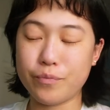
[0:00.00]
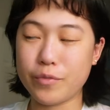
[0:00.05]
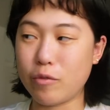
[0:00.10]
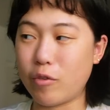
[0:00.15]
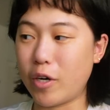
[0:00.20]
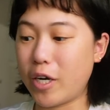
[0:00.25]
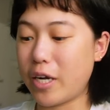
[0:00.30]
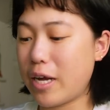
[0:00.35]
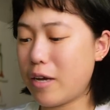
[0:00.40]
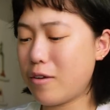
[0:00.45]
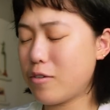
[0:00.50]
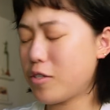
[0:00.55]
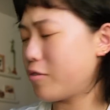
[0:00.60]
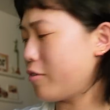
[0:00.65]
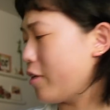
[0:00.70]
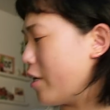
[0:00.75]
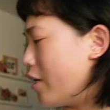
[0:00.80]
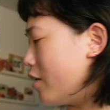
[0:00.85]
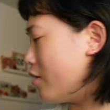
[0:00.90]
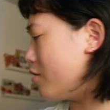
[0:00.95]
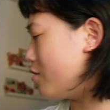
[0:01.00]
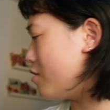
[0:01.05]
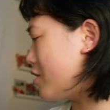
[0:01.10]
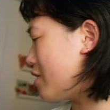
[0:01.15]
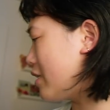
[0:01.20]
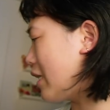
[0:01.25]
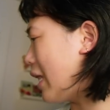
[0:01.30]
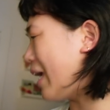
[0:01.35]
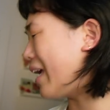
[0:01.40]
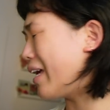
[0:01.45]
Right now is
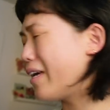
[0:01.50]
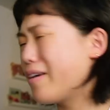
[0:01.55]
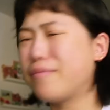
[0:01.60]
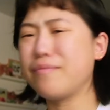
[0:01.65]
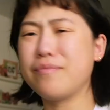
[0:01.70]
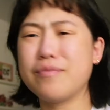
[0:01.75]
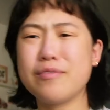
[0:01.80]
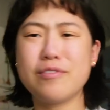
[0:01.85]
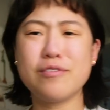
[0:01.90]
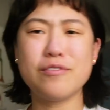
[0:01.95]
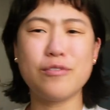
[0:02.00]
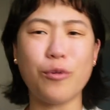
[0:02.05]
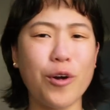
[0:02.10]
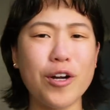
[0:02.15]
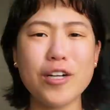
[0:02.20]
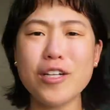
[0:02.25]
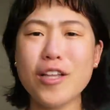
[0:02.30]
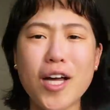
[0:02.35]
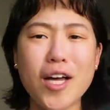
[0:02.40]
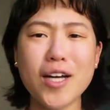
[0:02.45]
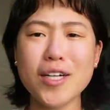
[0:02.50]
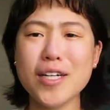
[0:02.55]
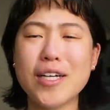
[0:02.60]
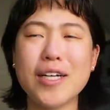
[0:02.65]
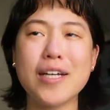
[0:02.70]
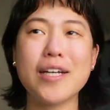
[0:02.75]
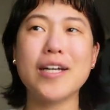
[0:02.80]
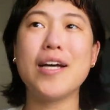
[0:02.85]
around like 4 o'clock.